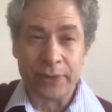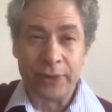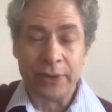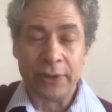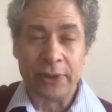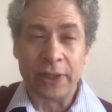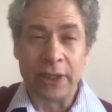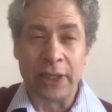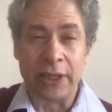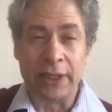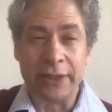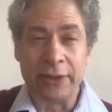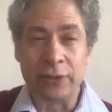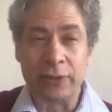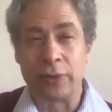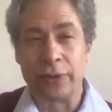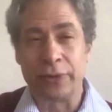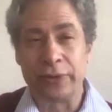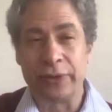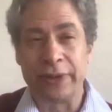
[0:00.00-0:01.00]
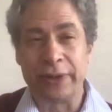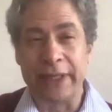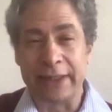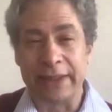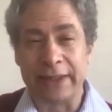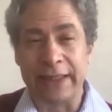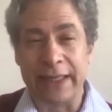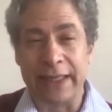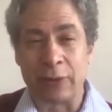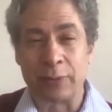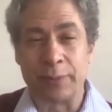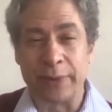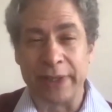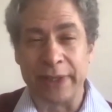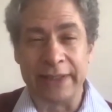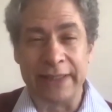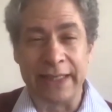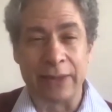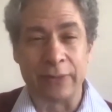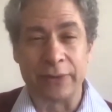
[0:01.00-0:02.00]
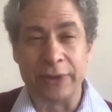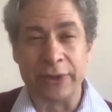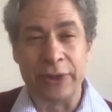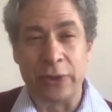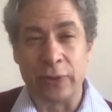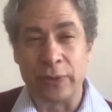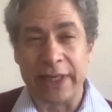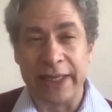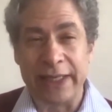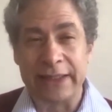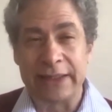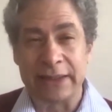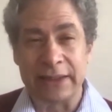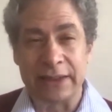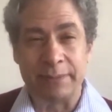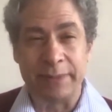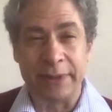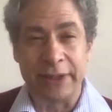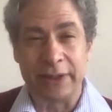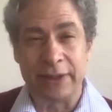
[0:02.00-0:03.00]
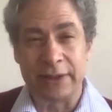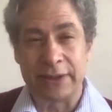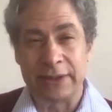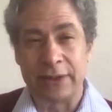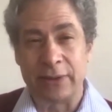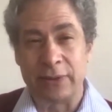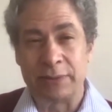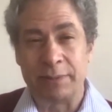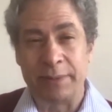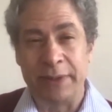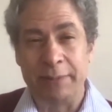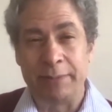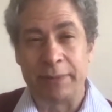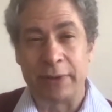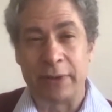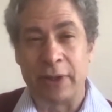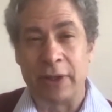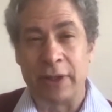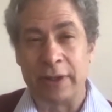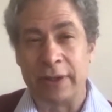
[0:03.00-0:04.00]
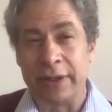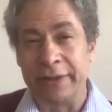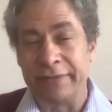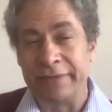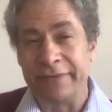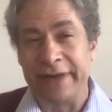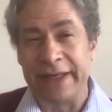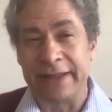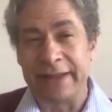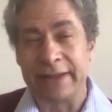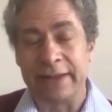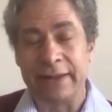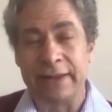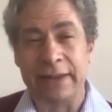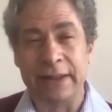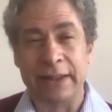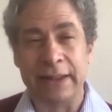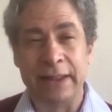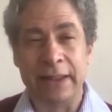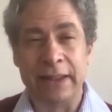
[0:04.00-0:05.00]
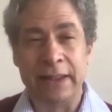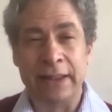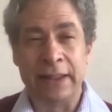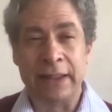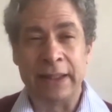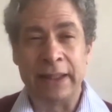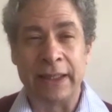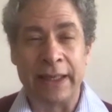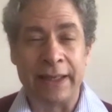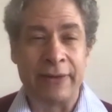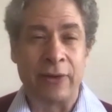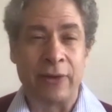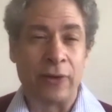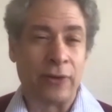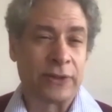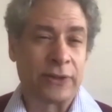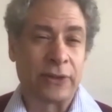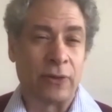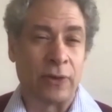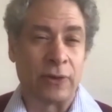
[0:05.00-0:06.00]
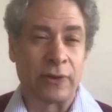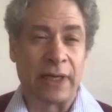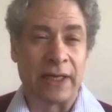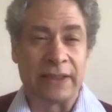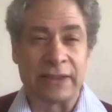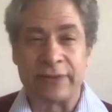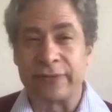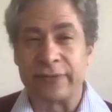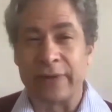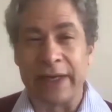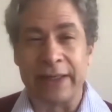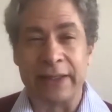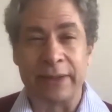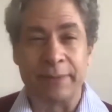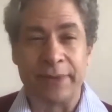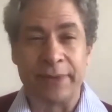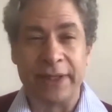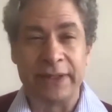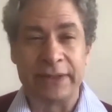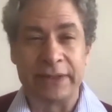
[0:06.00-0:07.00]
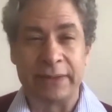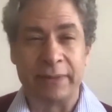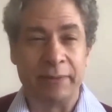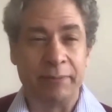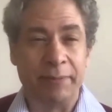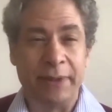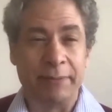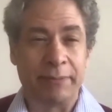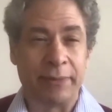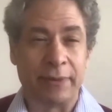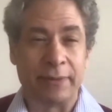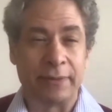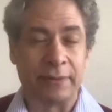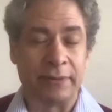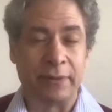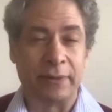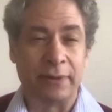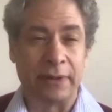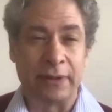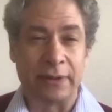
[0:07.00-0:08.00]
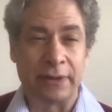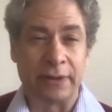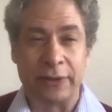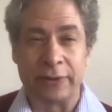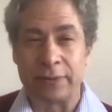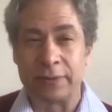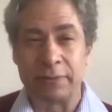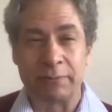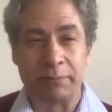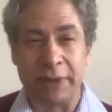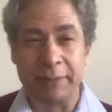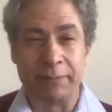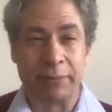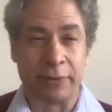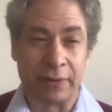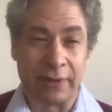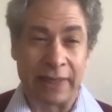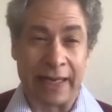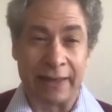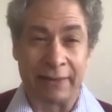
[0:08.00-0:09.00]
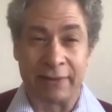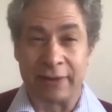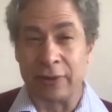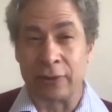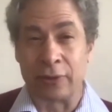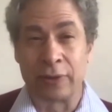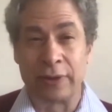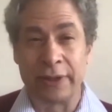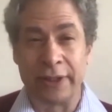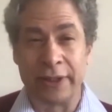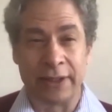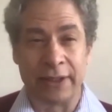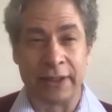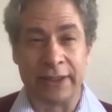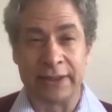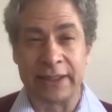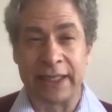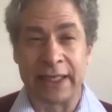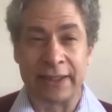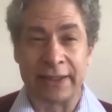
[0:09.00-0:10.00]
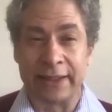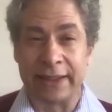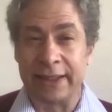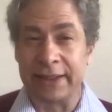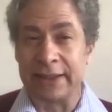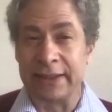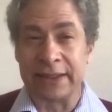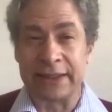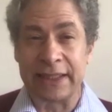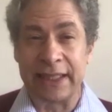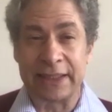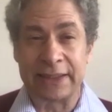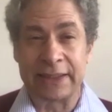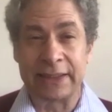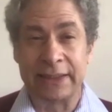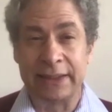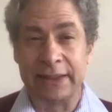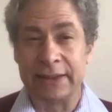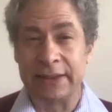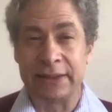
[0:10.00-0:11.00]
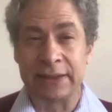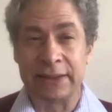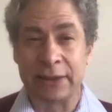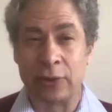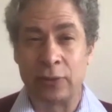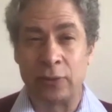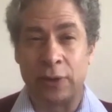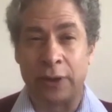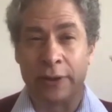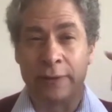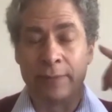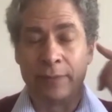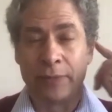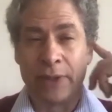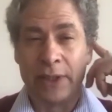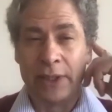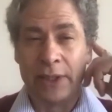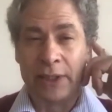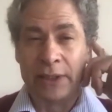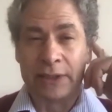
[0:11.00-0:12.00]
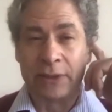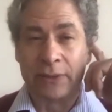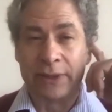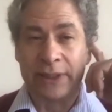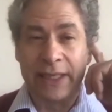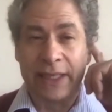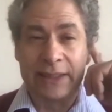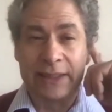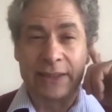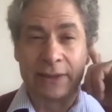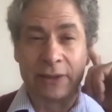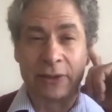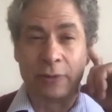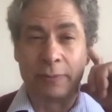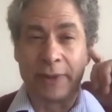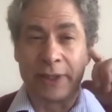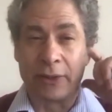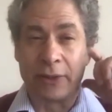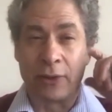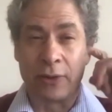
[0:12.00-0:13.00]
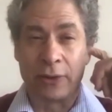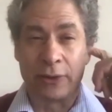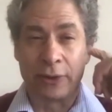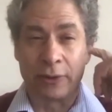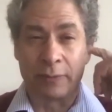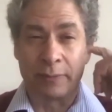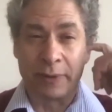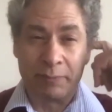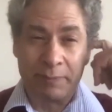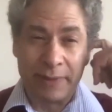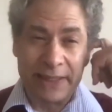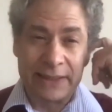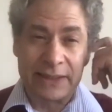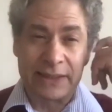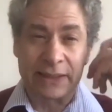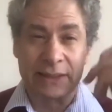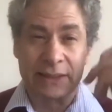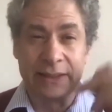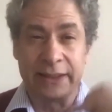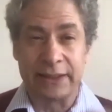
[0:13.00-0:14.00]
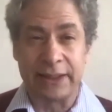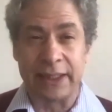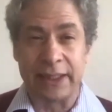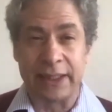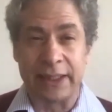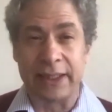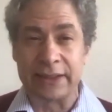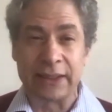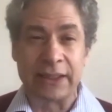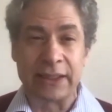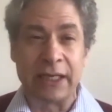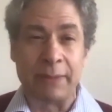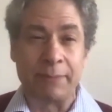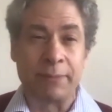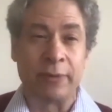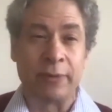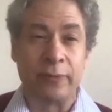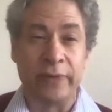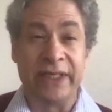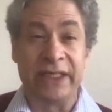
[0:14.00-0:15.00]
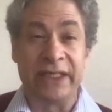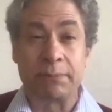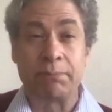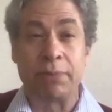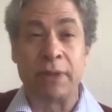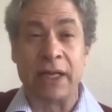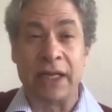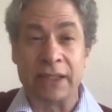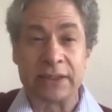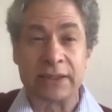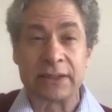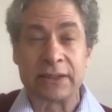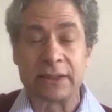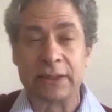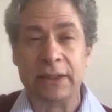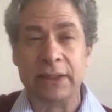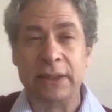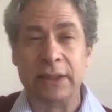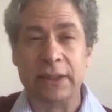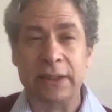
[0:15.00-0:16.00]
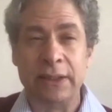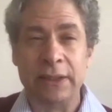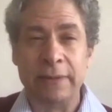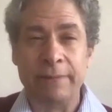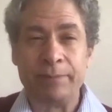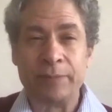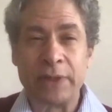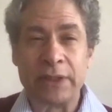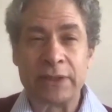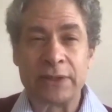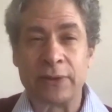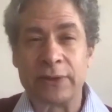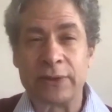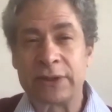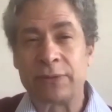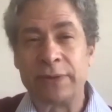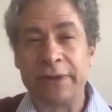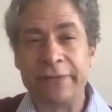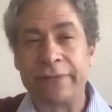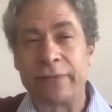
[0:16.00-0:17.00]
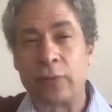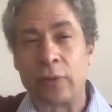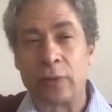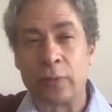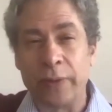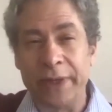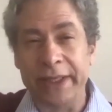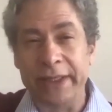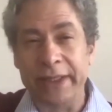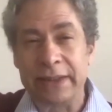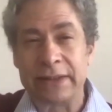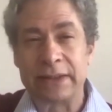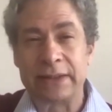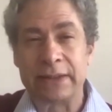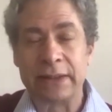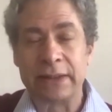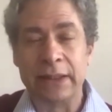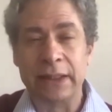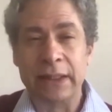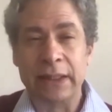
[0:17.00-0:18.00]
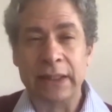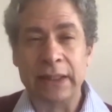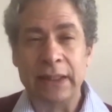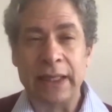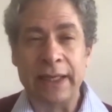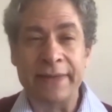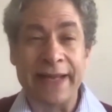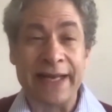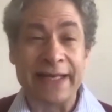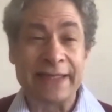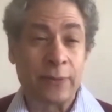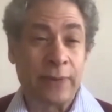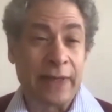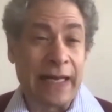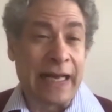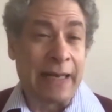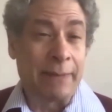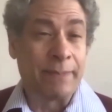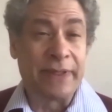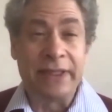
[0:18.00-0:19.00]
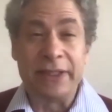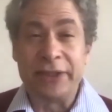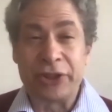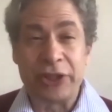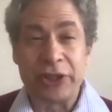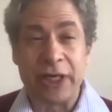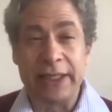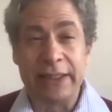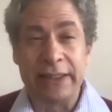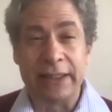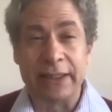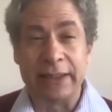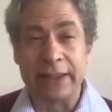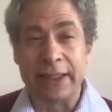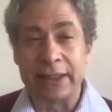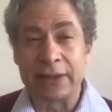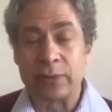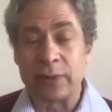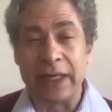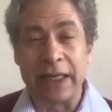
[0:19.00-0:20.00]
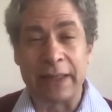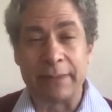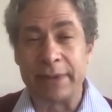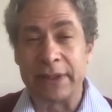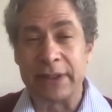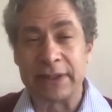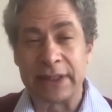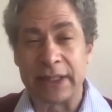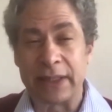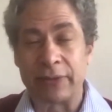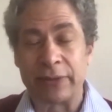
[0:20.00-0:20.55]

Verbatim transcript: uh, in order to get the outbreak down to no cases because those people are infected. Uh, there are also all kinds of random things. I mean, people, uh, you know, people at early at least had to get necessities and so on. So it takes a little bit longer, but basically it takes a couple of weeks plus. So three, four weeks. Okay. And that's what okay. happened so, in China, and that's what happened in South